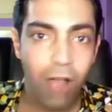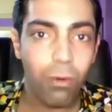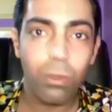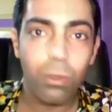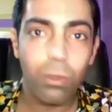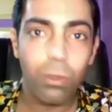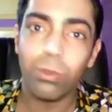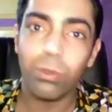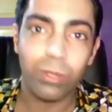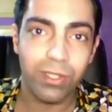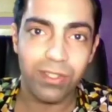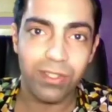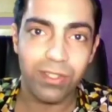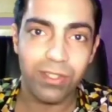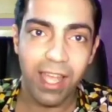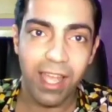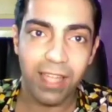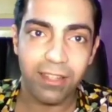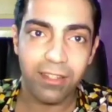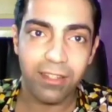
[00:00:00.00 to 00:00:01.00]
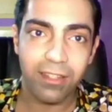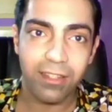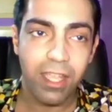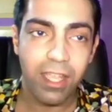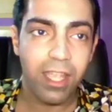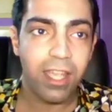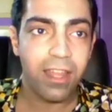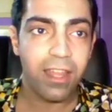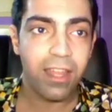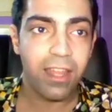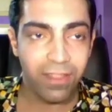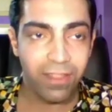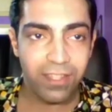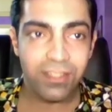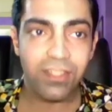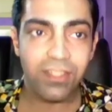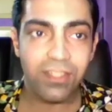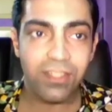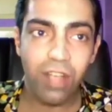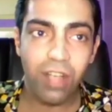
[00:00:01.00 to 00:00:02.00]
How cool is that?
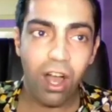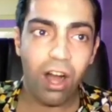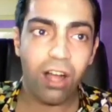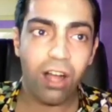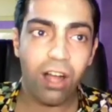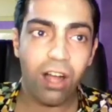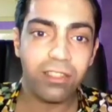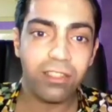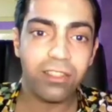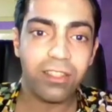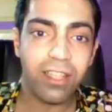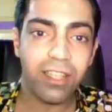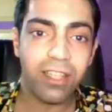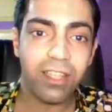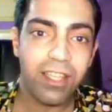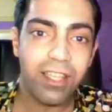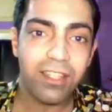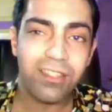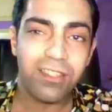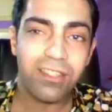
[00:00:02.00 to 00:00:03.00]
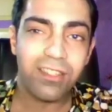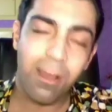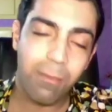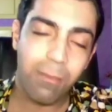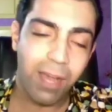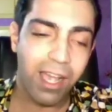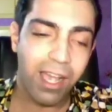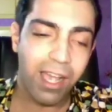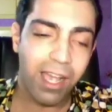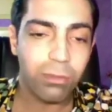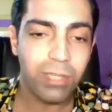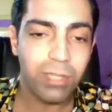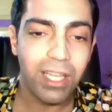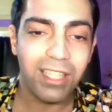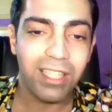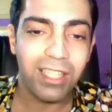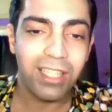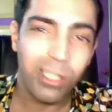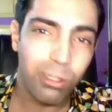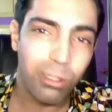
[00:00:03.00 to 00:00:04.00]
This is called
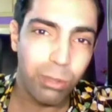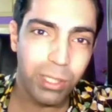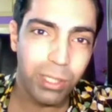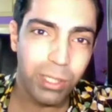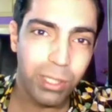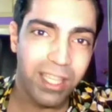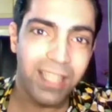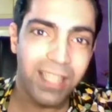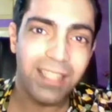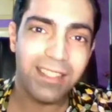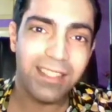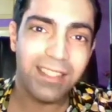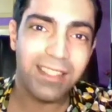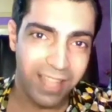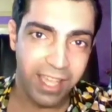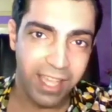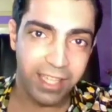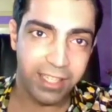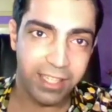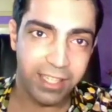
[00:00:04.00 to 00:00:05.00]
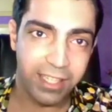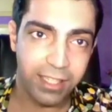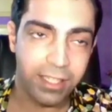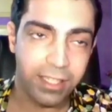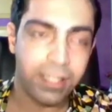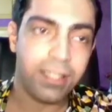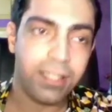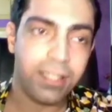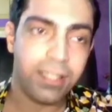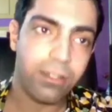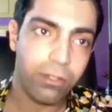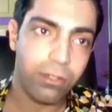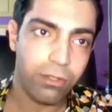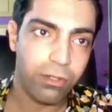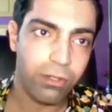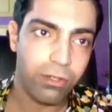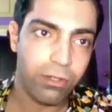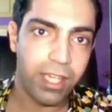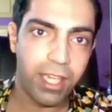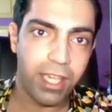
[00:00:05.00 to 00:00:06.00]
somehow liquid staking.
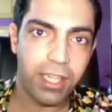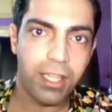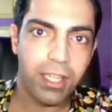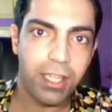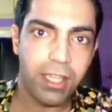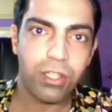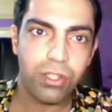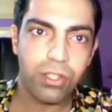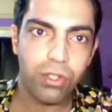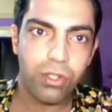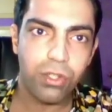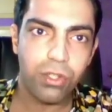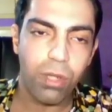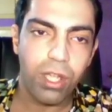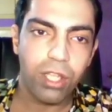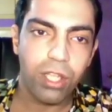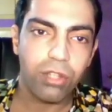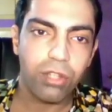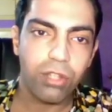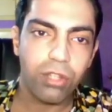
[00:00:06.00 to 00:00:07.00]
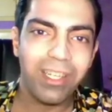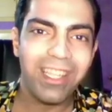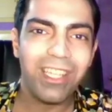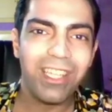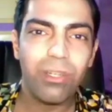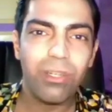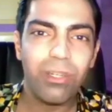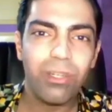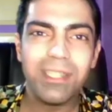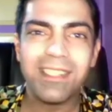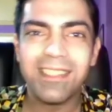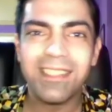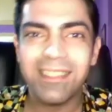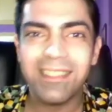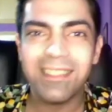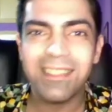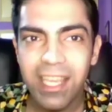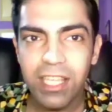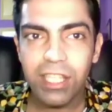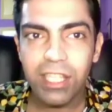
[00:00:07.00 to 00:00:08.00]
Okay, so to liquid
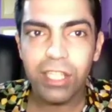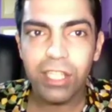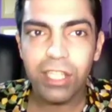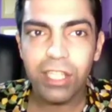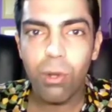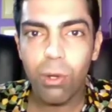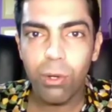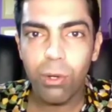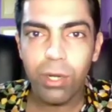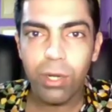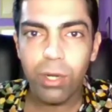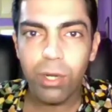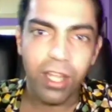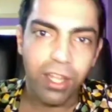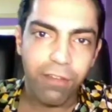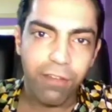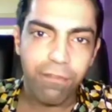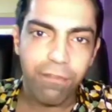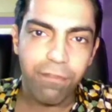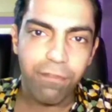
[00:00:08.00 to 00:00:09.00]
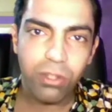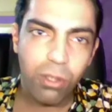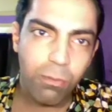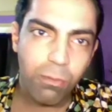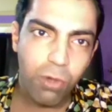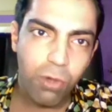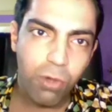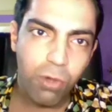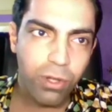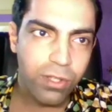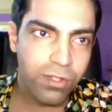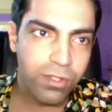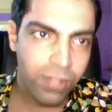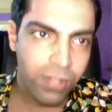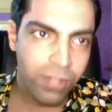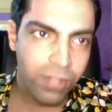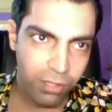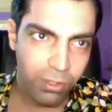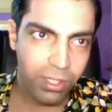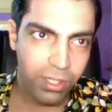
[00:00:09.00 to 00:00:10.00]
stake your uh, Fantom
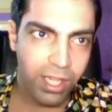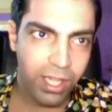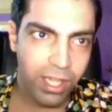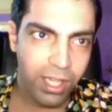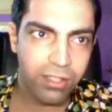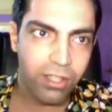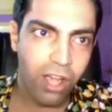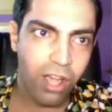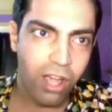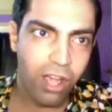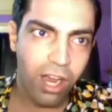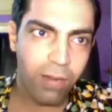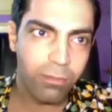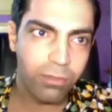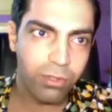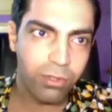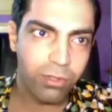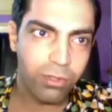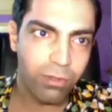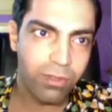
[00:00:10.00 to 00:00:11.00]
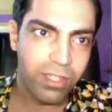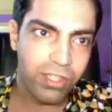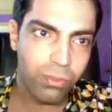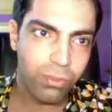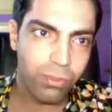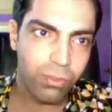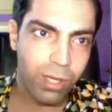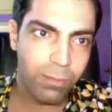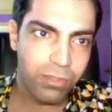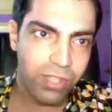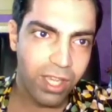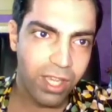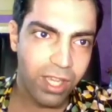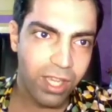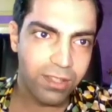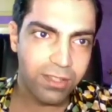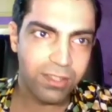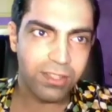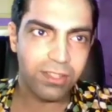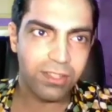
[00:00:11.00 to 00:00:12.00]
coins, you can come to this
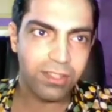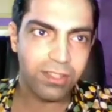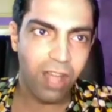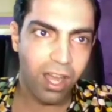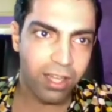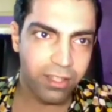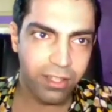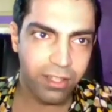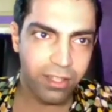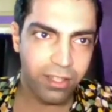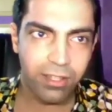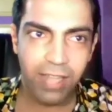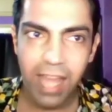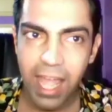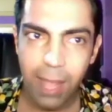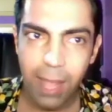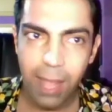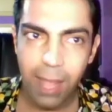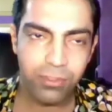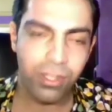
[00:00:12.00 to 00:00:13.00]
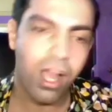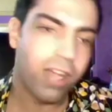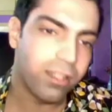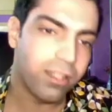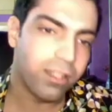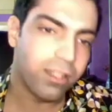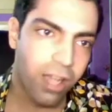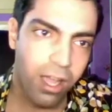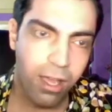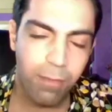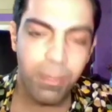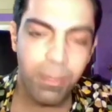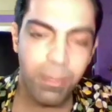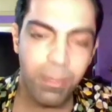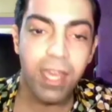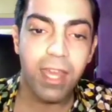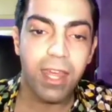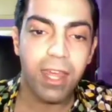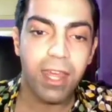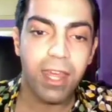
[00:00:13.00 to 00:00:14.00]
website, Staderlabs dot
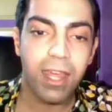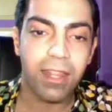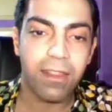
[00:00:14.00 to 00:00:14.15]
com,